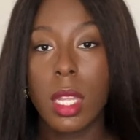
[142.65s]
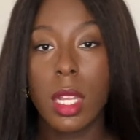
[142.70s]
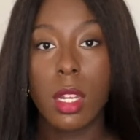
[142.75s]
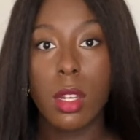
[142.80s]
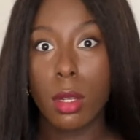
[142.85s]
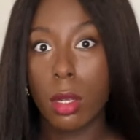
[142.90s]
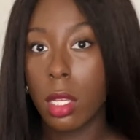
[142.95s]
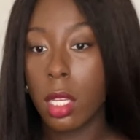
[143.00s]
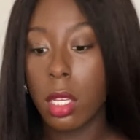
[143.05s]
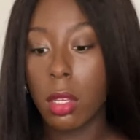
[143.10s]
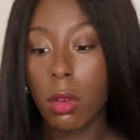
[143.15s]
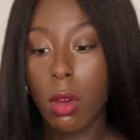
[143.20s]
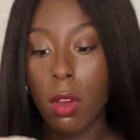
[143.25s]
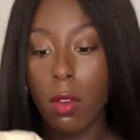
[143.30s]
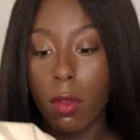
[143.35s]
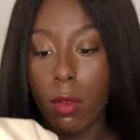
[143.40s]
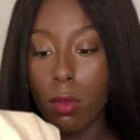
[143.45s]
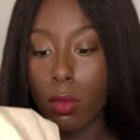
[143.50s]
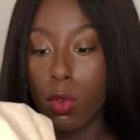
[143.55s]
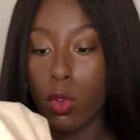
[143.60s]
They look cute
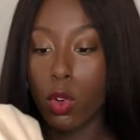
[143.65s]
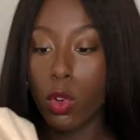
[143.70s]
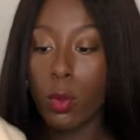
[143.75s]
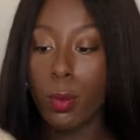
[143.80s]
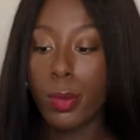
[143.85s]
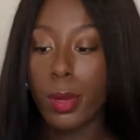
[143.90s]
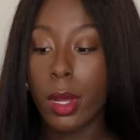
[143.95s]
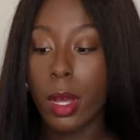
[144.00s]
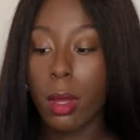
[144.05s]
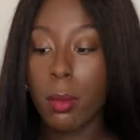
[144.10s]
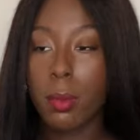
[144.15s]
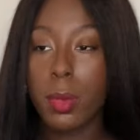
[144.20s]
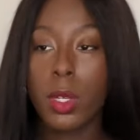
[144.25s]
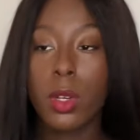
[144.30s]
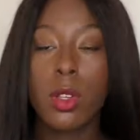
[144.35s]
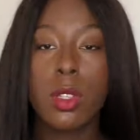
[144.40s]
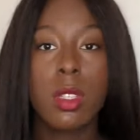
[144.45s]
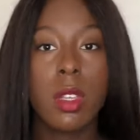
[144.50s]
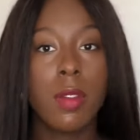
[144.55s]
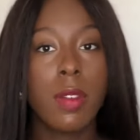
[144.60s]
overall, but
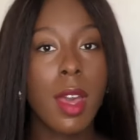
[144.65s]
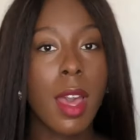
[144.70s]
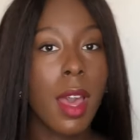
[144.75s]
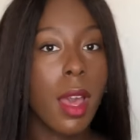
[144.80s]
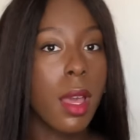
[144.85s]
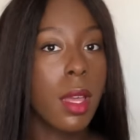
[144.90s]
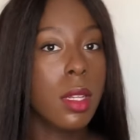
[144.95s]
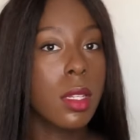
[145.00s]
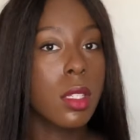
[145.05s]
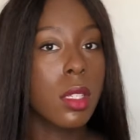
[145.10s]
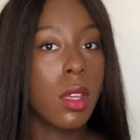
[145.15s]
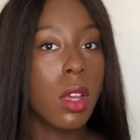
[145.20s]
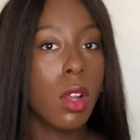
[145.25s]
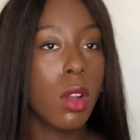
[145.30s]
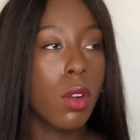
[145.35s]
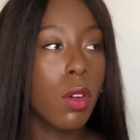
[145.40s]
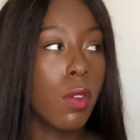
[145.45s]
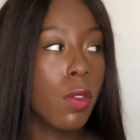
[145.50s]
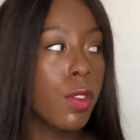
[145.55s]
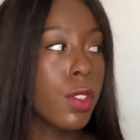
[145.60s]
because I've had a
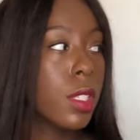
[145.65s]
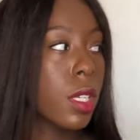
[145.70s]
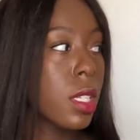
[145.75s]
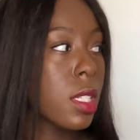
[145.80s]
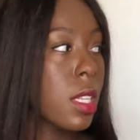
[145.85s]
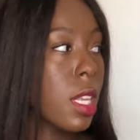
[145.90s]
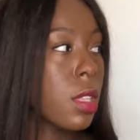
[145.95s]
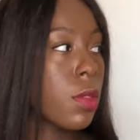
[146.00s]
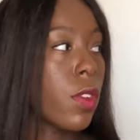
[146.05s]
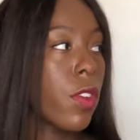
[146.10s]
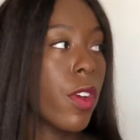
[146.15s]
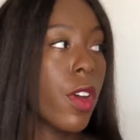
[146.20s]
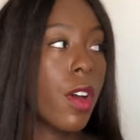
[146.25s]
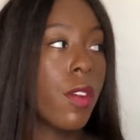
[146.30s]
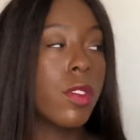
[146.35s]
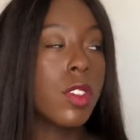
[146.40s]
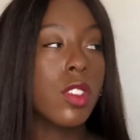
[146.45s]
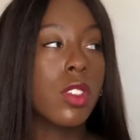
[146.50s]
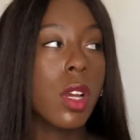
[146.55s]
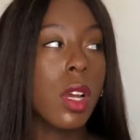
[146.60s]
lot of success with
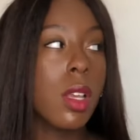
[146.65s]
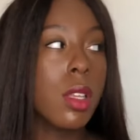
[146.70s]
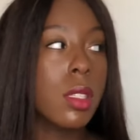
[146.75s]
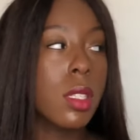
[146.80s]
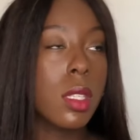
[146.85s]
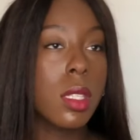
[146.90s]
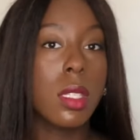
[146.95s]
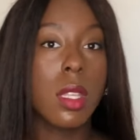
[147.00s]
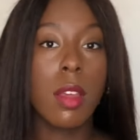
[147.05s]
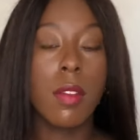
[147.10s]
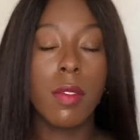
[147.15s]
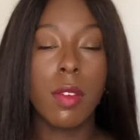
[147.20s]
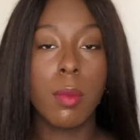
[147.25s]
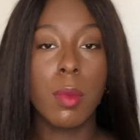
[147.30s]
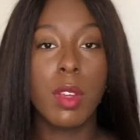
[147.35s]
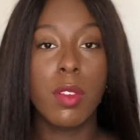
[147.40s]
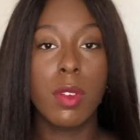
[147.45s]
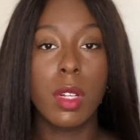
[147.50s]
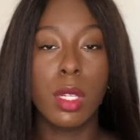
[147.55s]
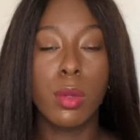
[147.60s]
other trousers that fit
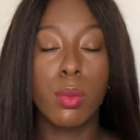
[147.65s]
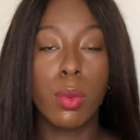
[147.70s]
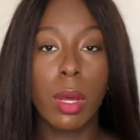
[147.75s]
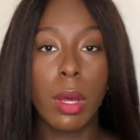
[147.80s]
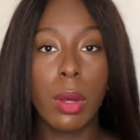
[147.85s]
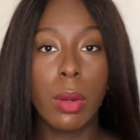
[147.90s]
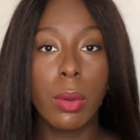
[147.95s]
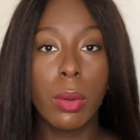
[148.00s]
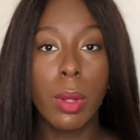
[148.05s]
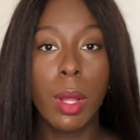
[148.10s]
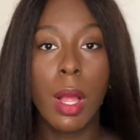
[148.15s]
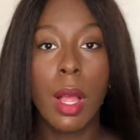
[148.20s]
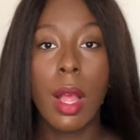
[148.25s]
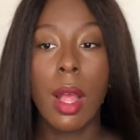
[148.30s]
me really well,